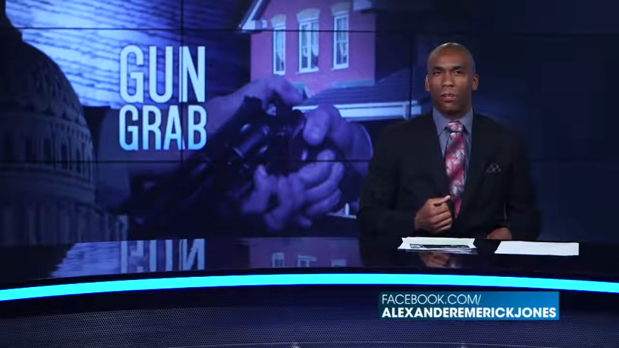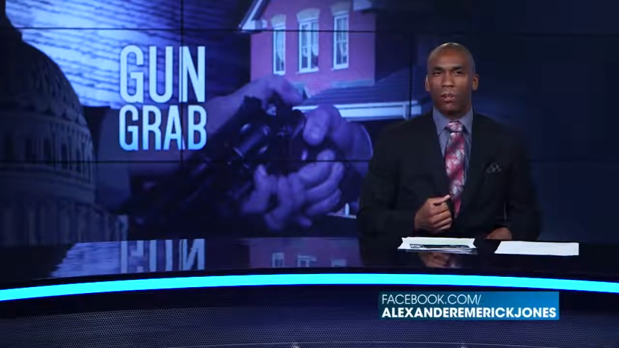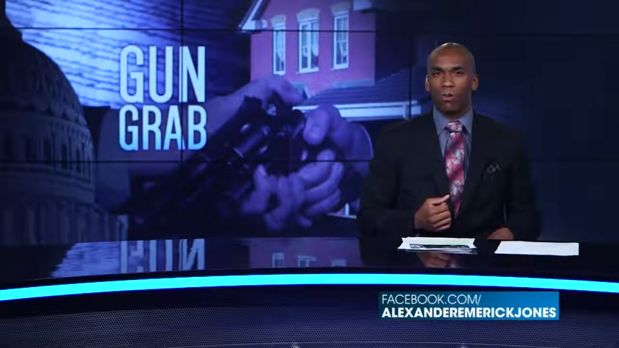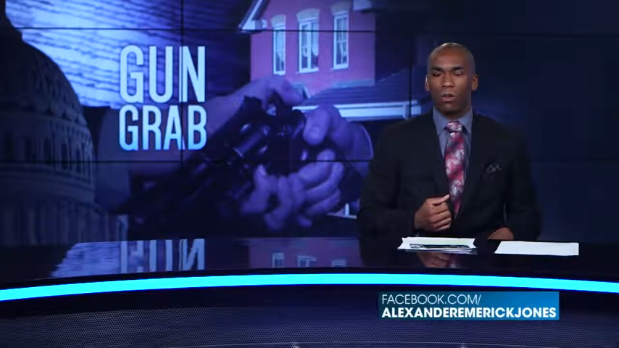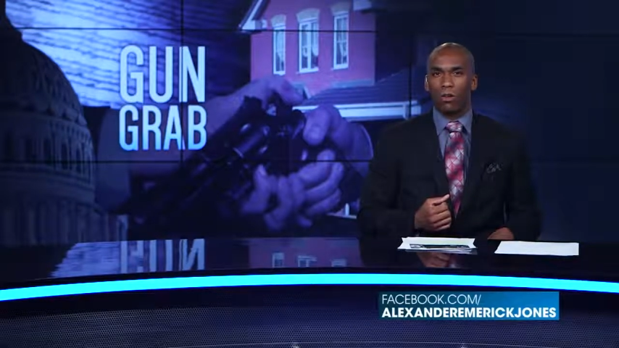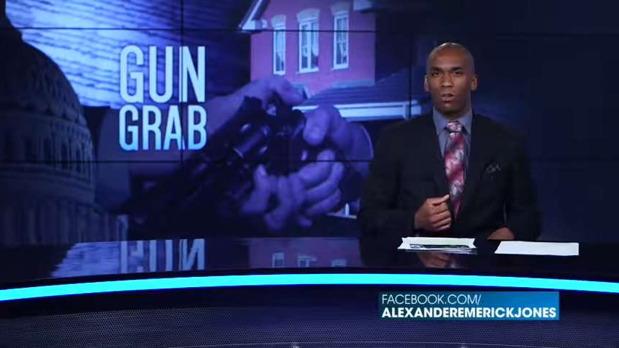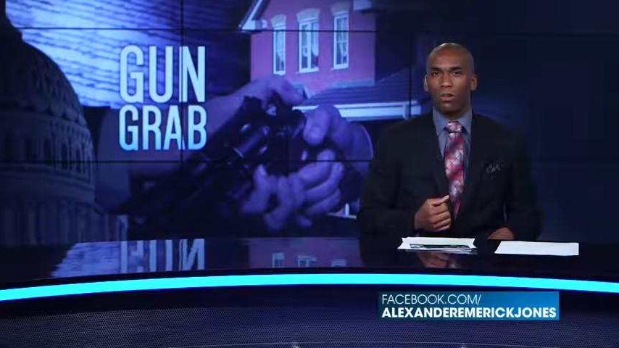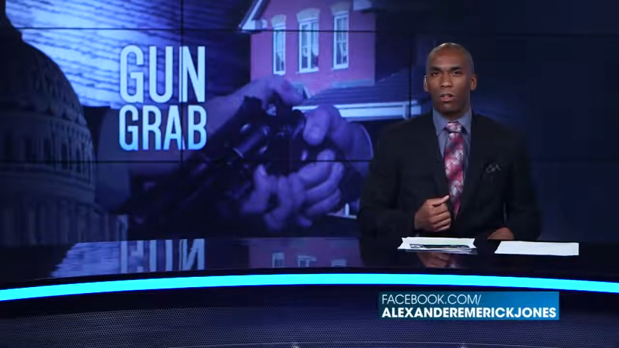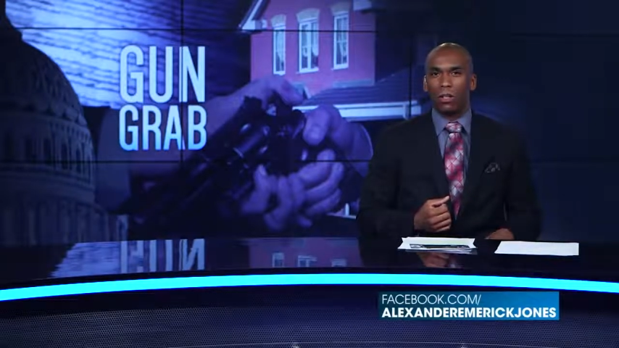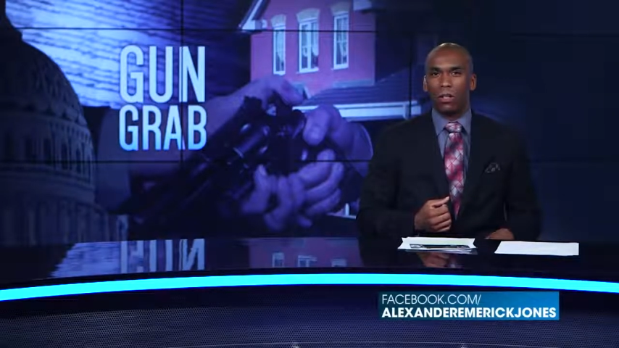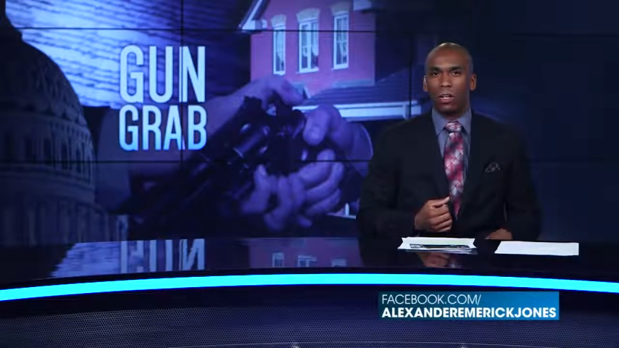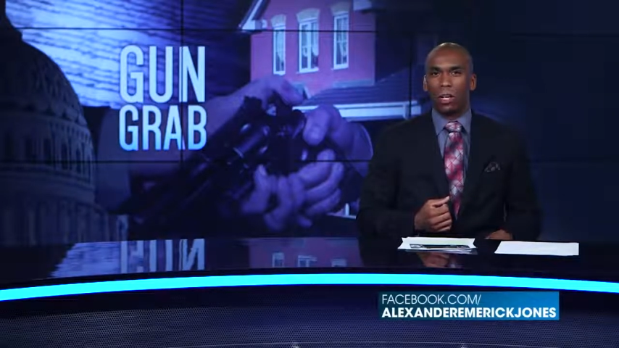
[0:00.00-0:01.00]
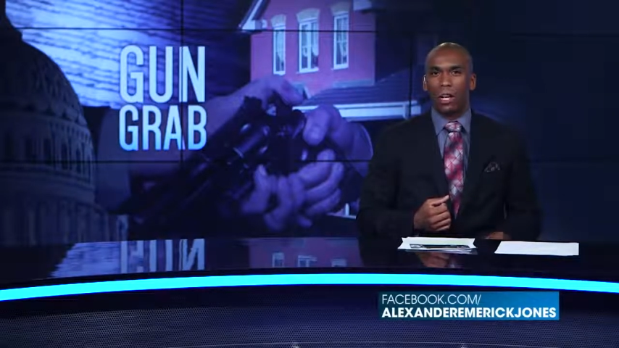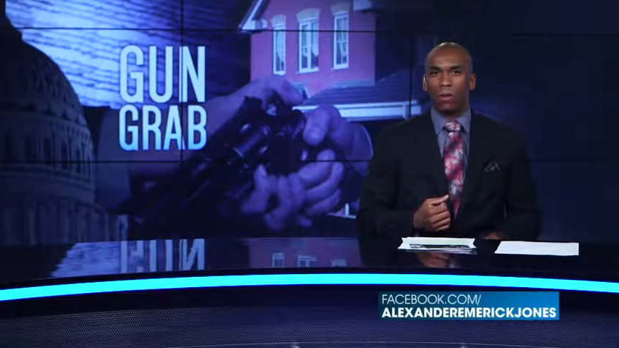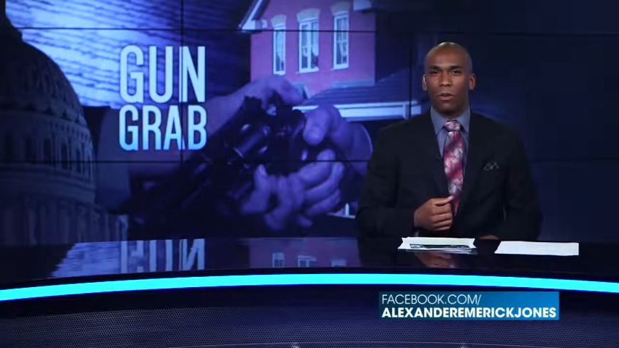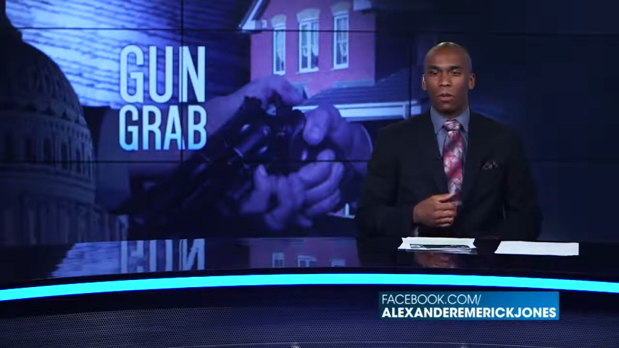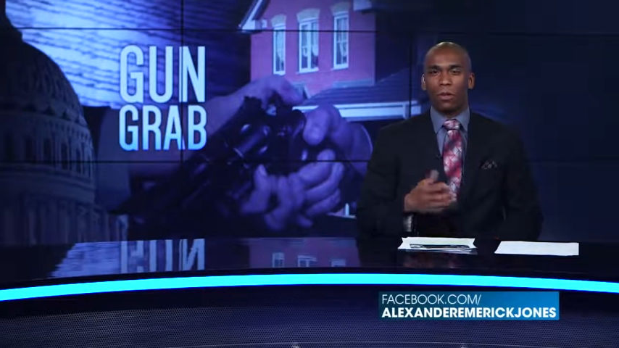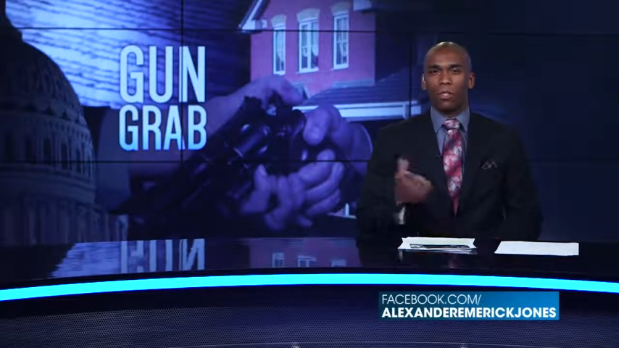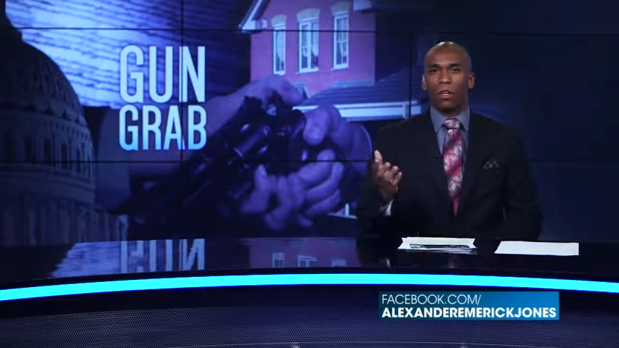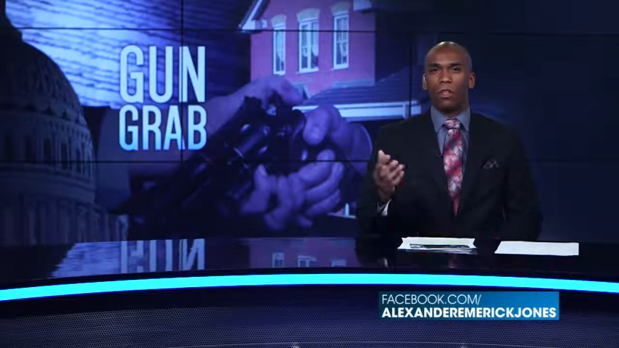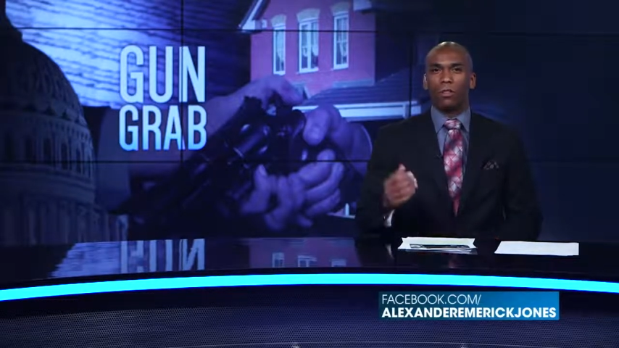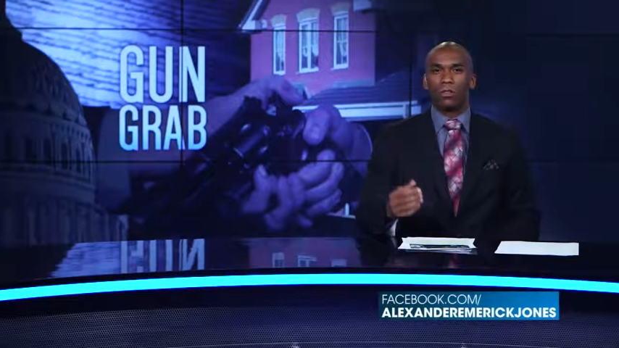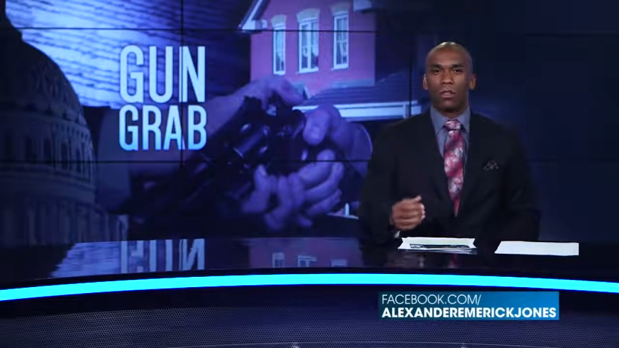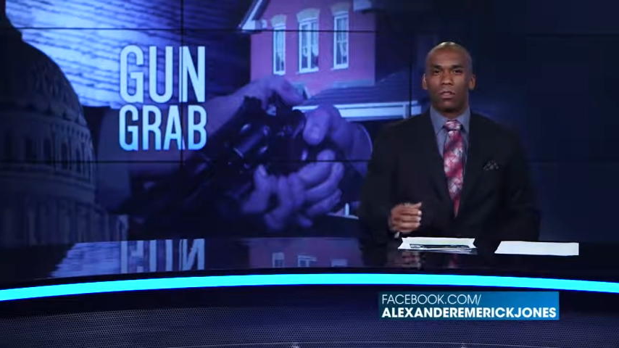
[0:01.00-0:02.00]
Kurt Russell, the cowboy. He plays all
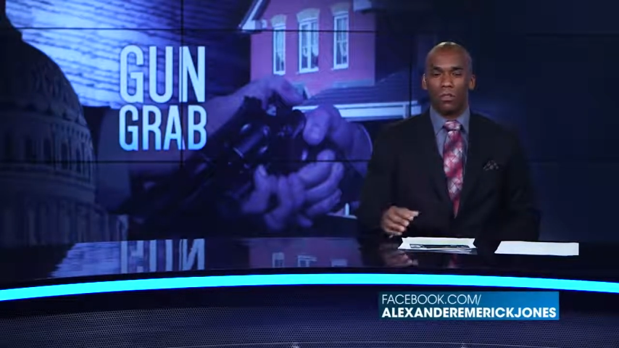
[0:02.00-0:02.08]
those